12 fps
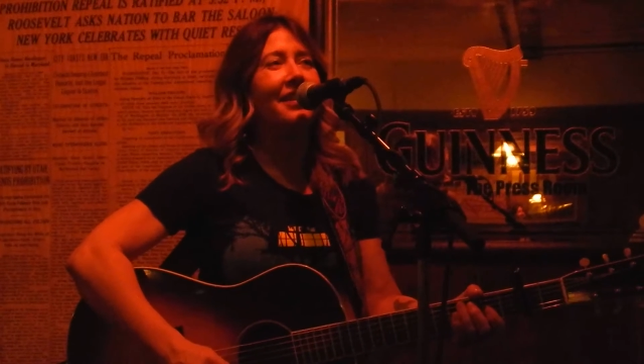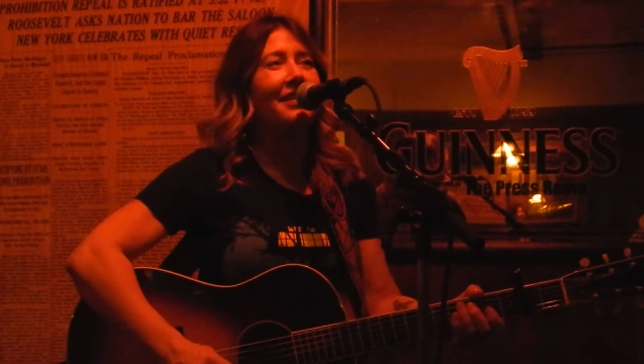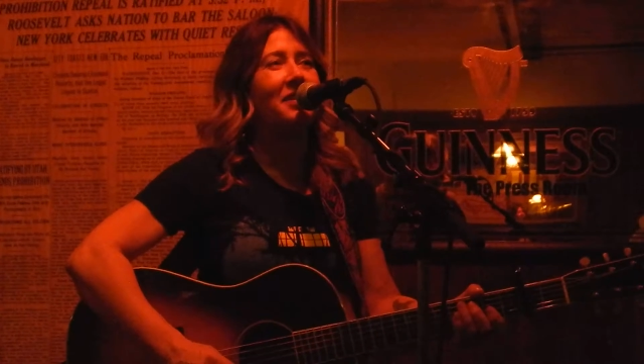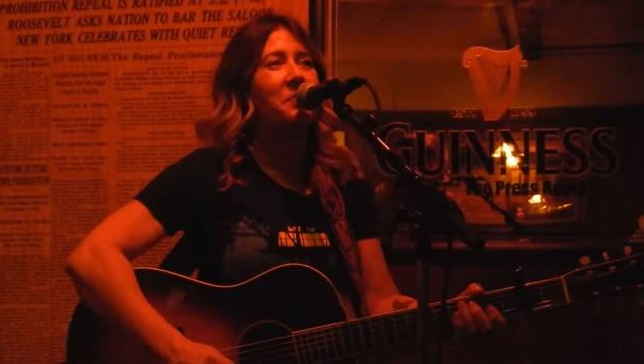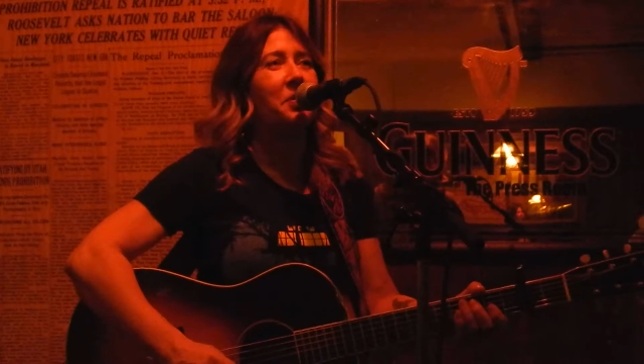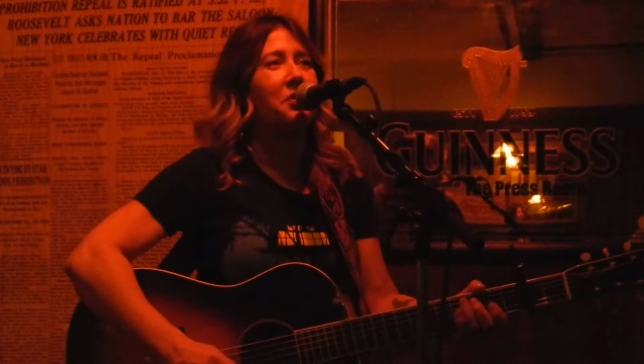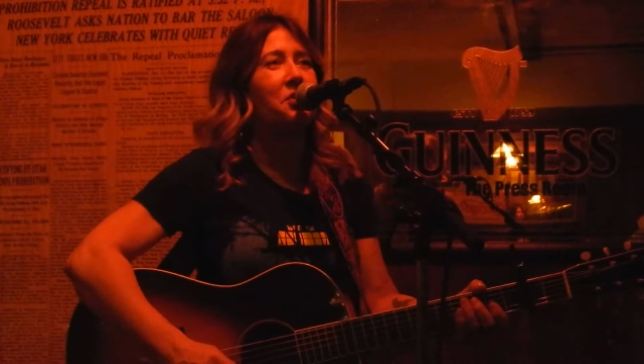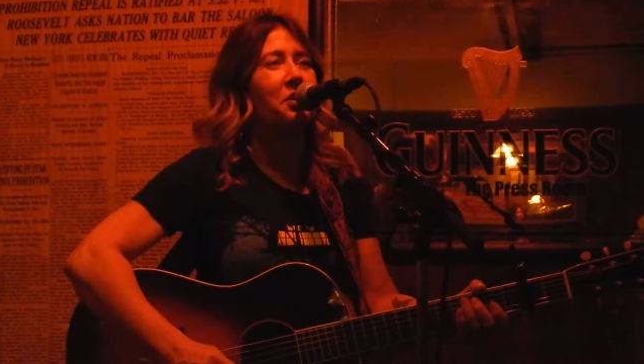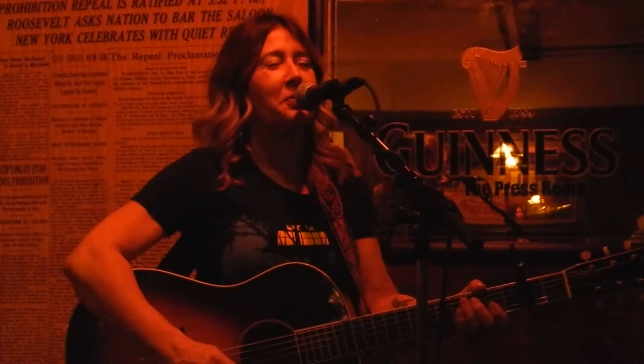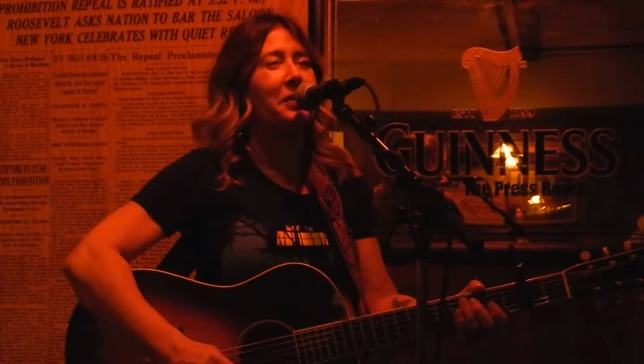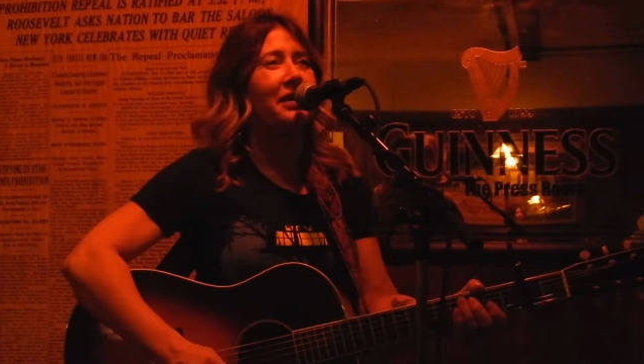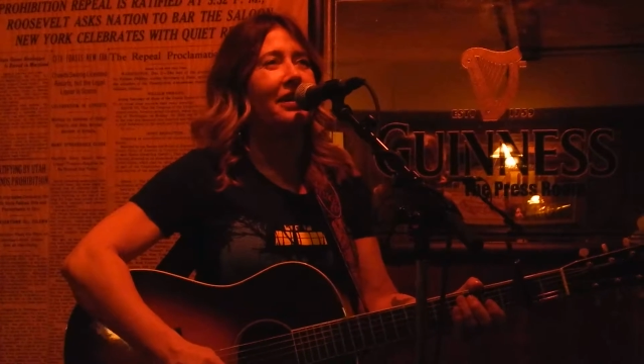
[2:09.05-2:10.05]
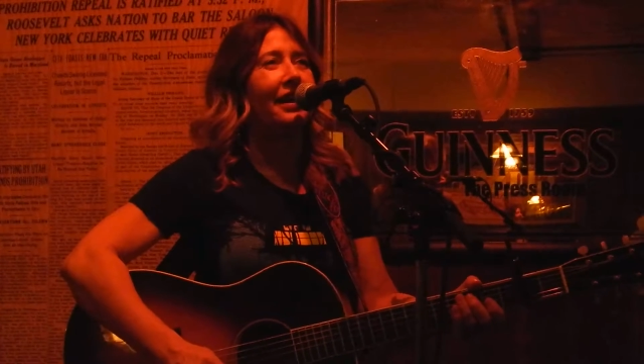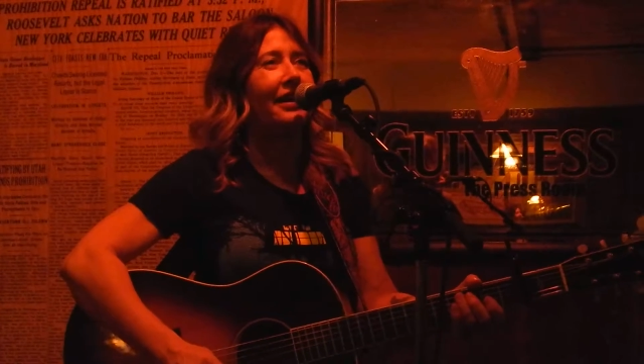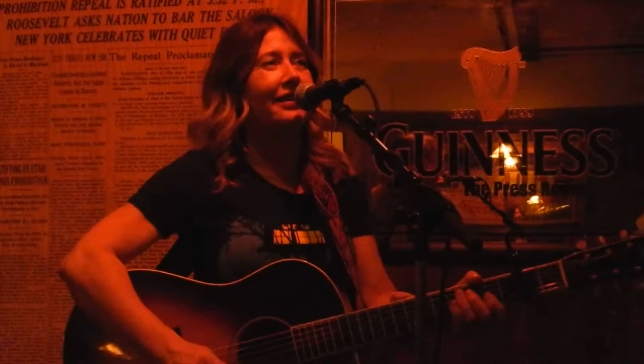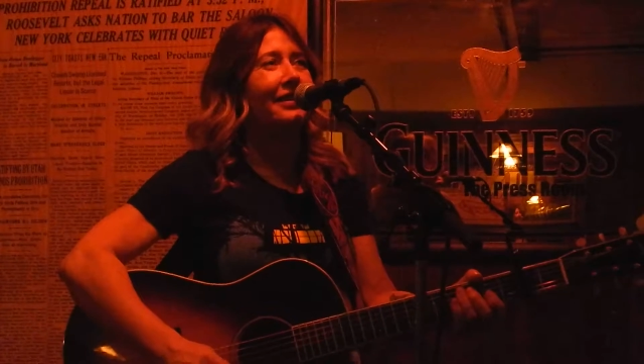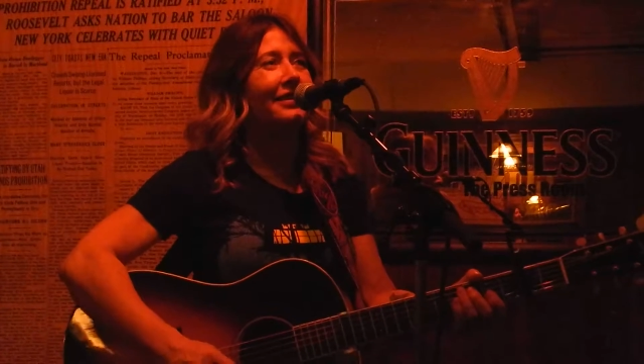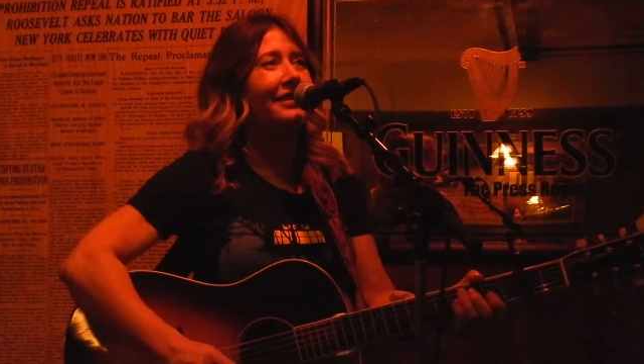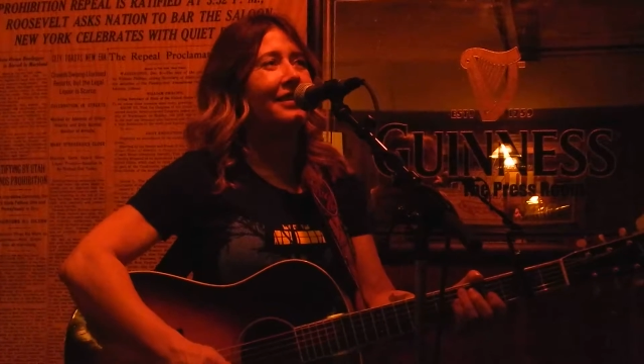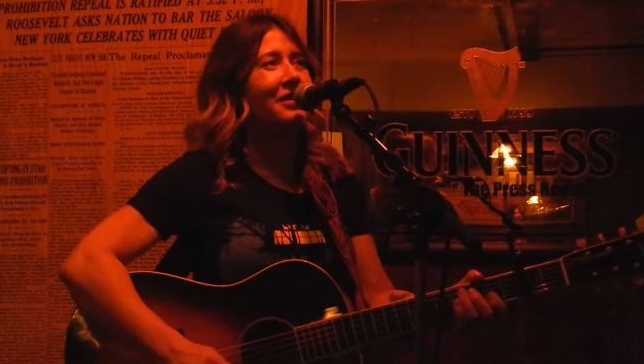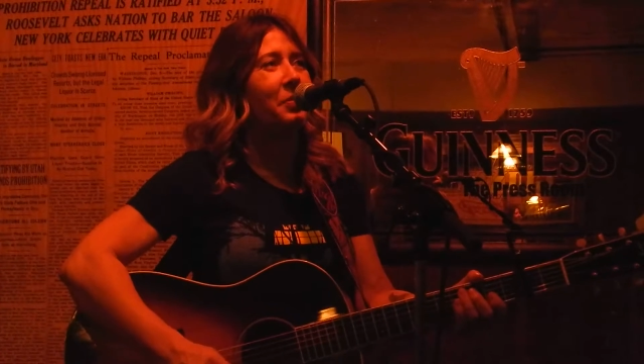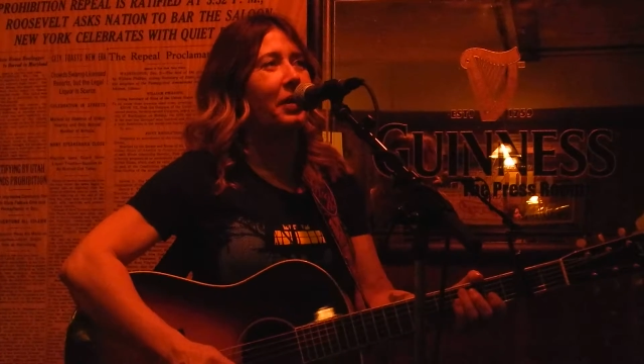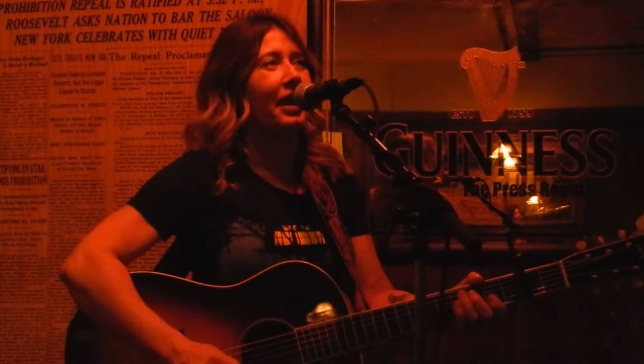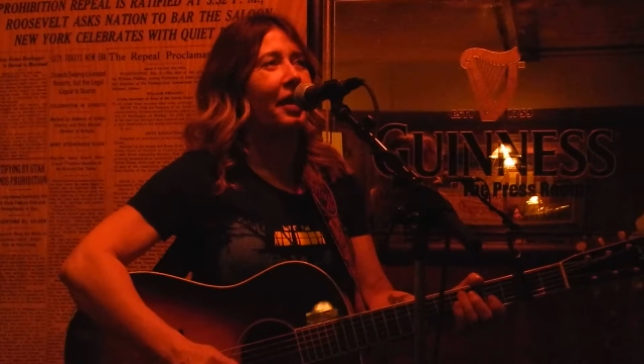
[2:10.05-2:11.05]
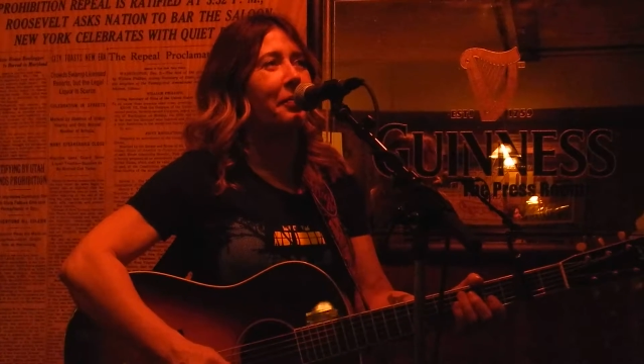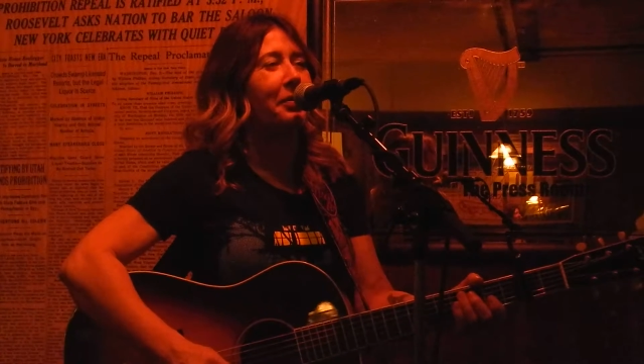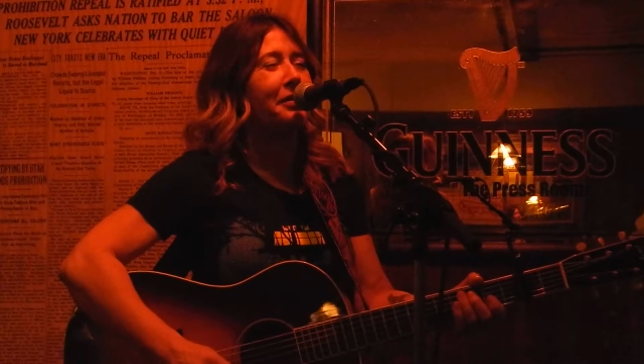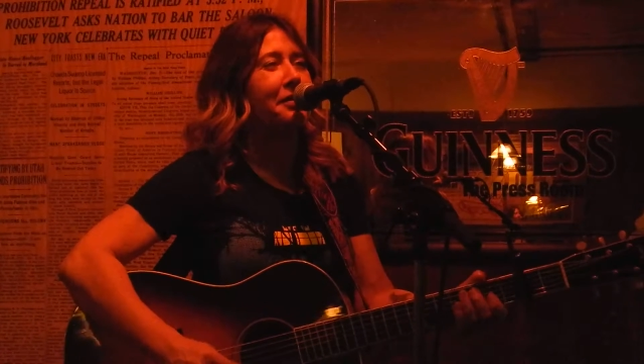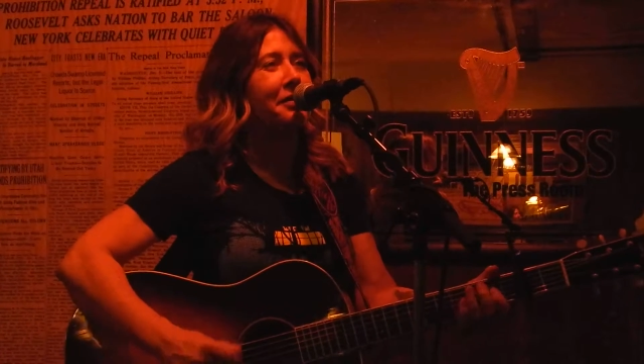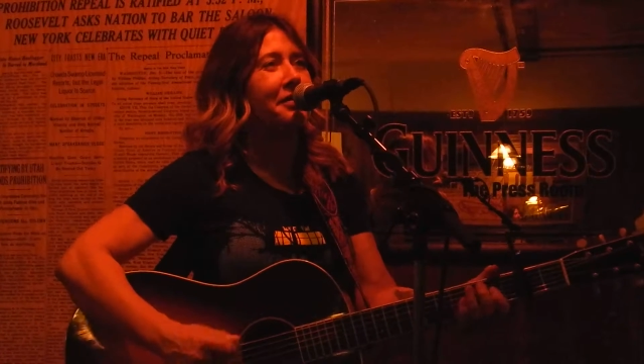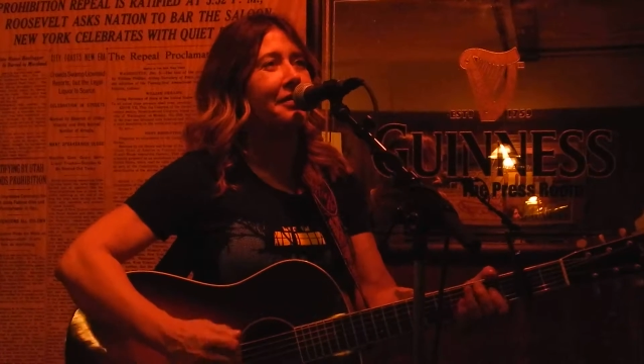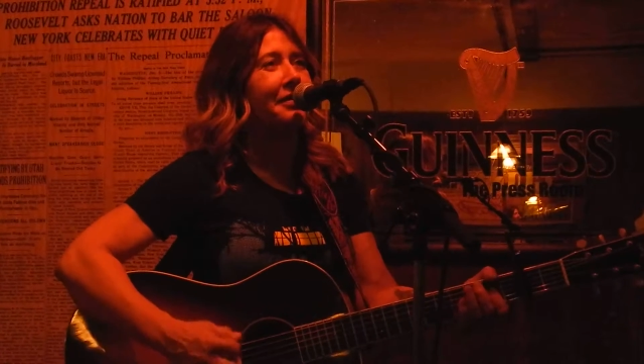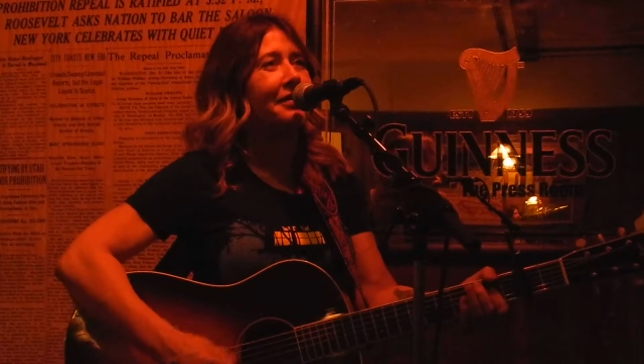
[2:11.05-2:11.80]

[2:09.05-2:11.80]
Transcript: It's approaching midnight. That's what happens.